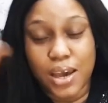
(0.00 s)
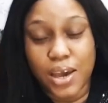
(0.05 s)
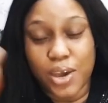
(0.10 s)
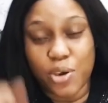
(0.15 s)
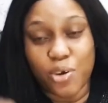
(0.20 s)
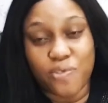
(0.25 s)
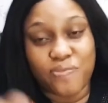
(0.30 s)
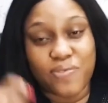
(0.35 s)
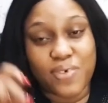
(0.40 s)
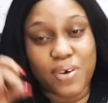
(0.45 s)

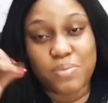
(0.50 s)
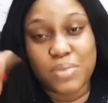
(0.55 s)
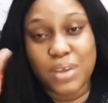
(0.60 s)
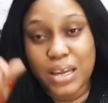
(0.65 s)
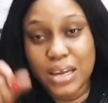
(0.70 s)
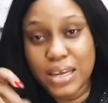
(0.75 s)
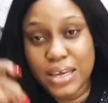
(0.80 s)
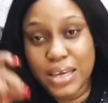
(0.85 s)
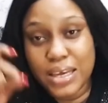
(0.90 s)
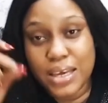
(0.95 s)
your
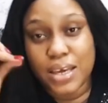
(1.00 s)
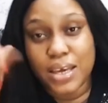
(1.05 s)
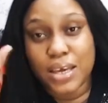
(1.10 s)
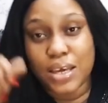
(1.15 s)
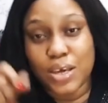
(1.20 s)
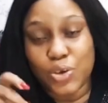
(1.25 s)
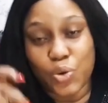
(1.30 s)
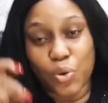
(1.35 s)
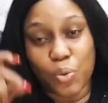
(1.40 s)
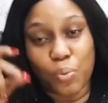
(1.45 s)
family,
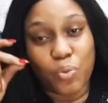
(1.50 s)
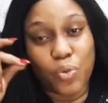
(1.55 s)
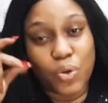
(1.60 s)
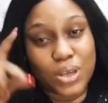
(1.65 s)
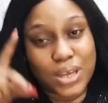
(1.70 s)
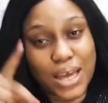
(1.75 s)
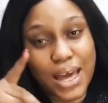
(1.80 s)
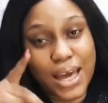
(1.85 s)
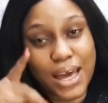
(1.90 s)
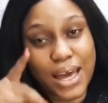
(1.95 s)
your
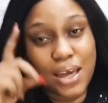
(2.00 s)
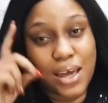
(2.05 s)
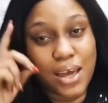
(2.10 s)
mother,